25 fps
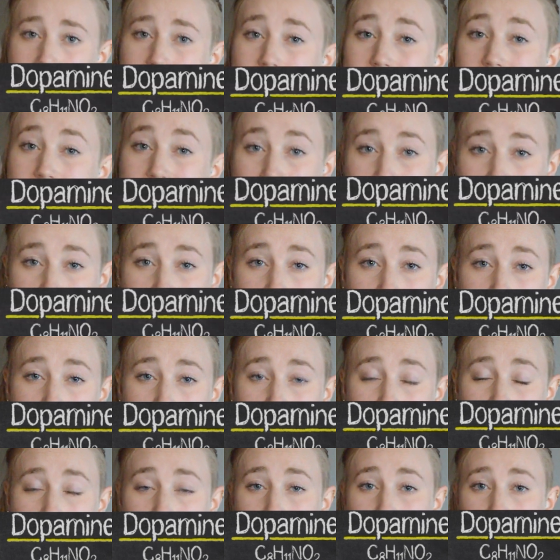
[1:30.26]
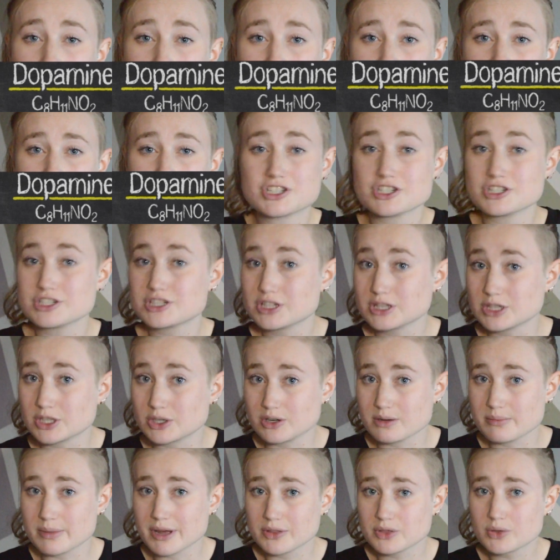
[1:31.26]
is involved in our motivation to
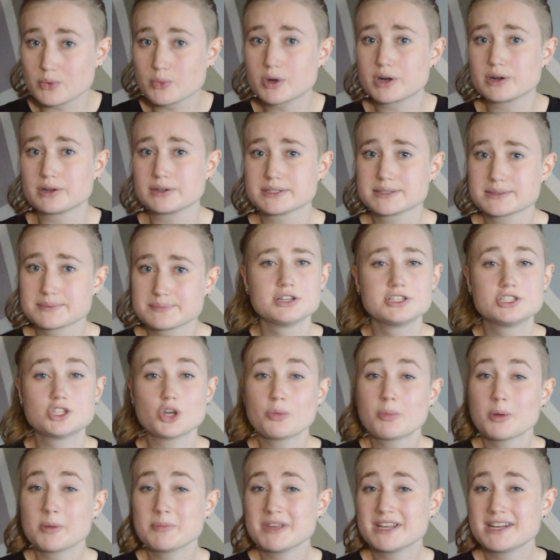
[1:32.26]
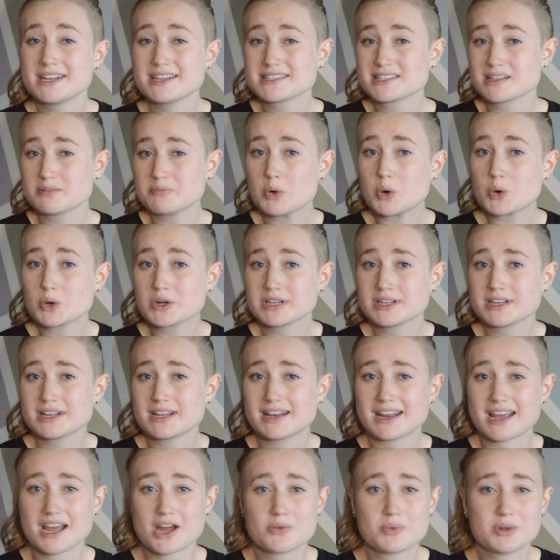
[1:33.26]
learn about the world. Dopamine is important
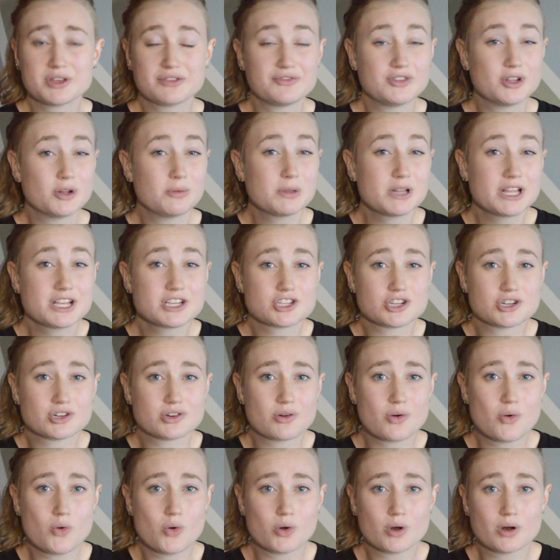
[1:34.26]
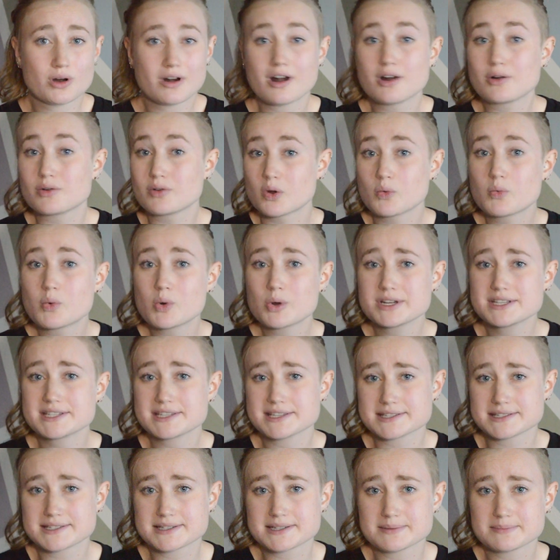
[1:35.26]
in how we feel pleasure, or our reward
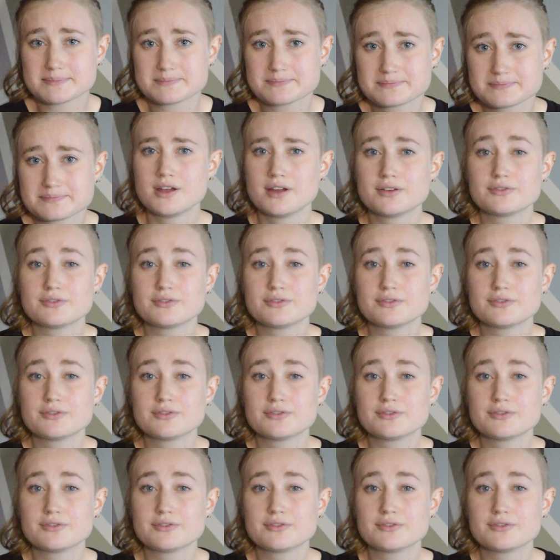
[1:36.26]
system.